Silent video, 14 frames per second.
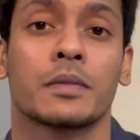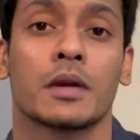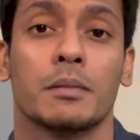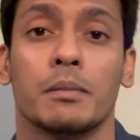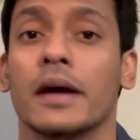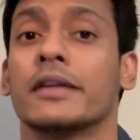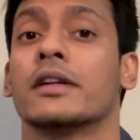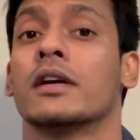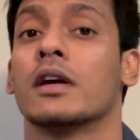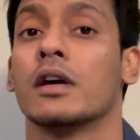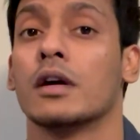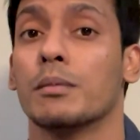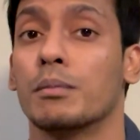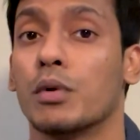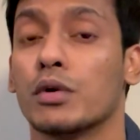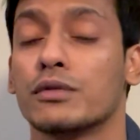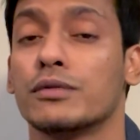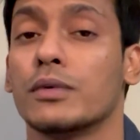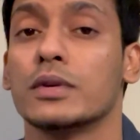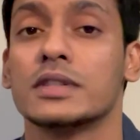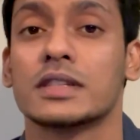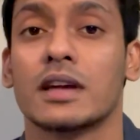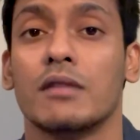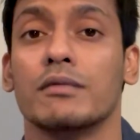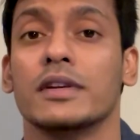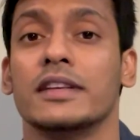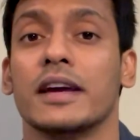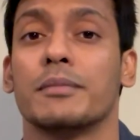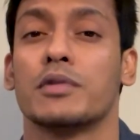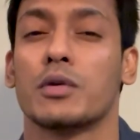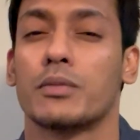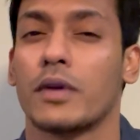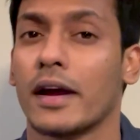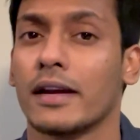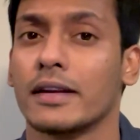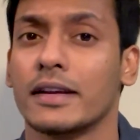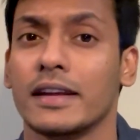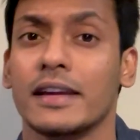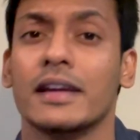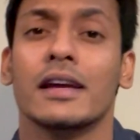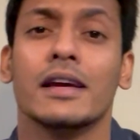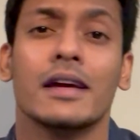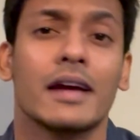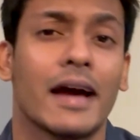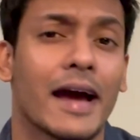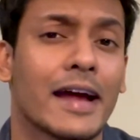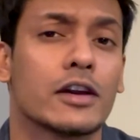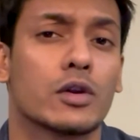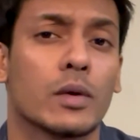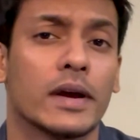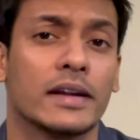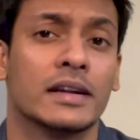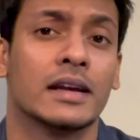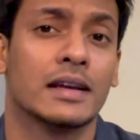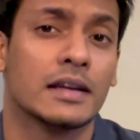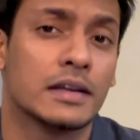But both phones come with their proprietary Android